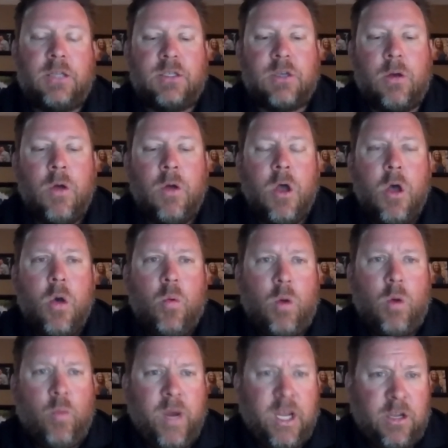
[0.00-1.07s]
So
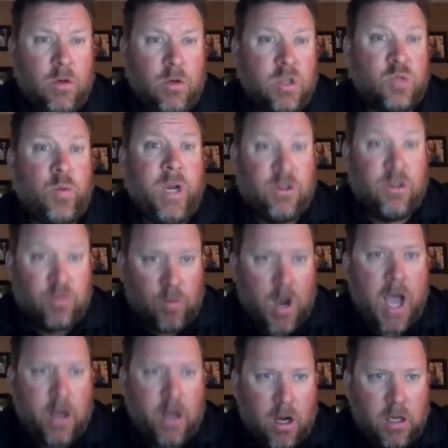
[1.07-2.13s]
what we do is we
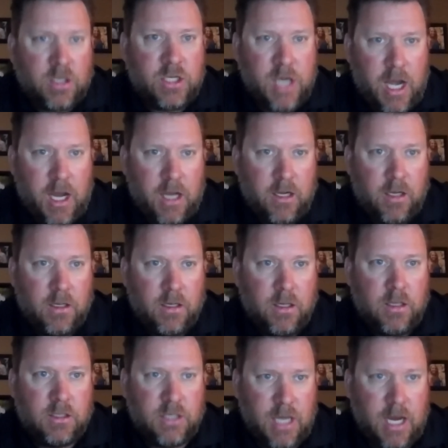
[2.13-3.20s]
dry our sand
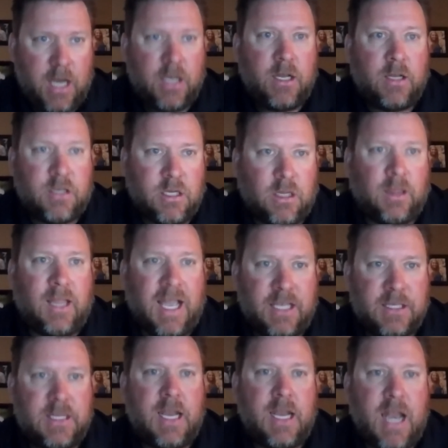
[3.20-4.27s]
to
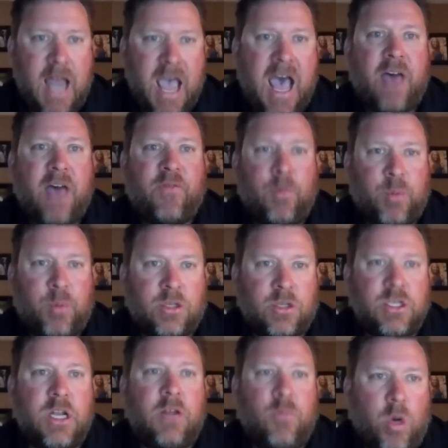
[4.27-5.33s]
less than
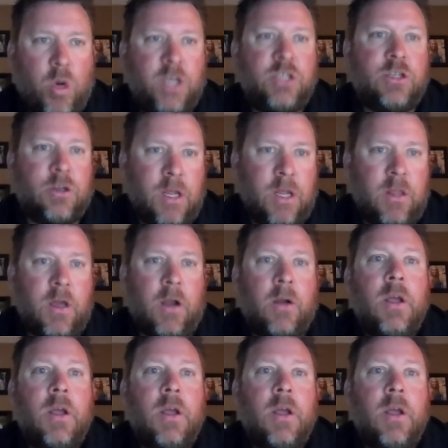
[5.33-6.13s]
0.5% of moisture in there.